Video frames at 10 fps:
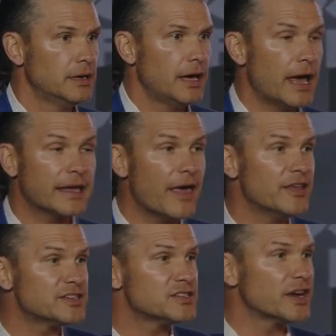And again,
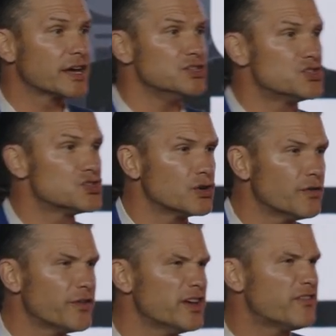this is in a
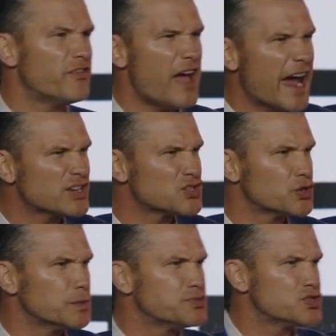conservative,
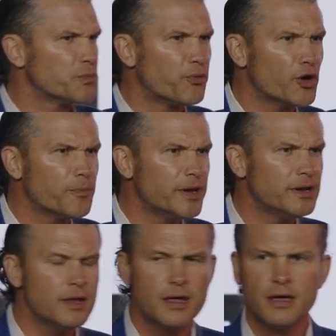exurb,
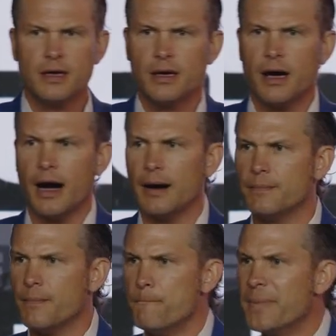suburban uh,
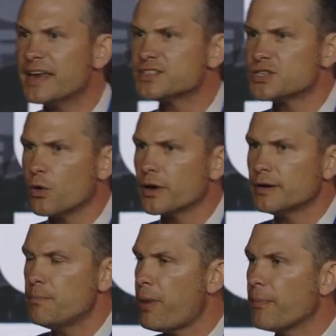
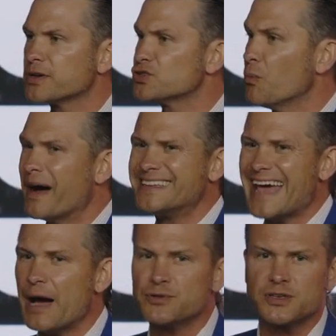Minnesota public school. My
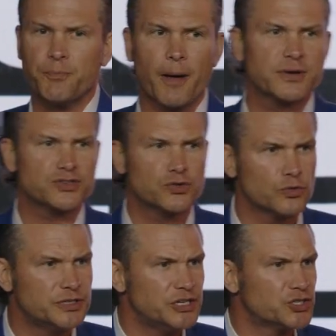dad was a public school
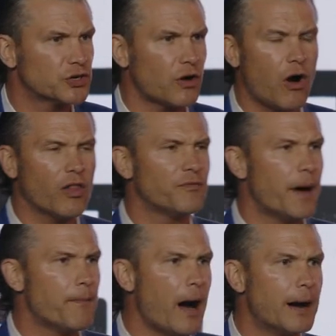teacher, all of
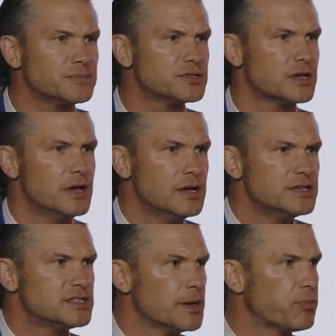my mom's
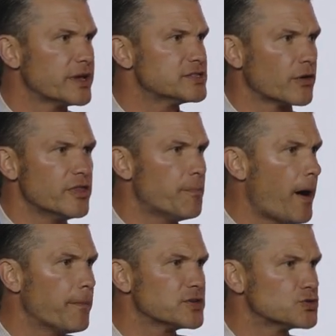siblings are in the
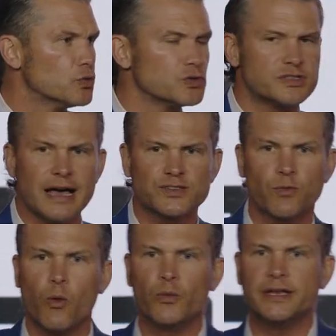public schools. That's
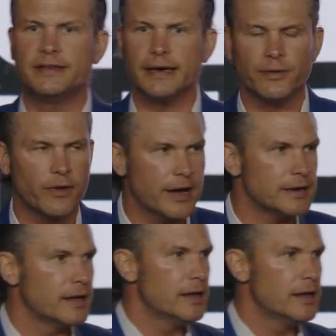what we did, right?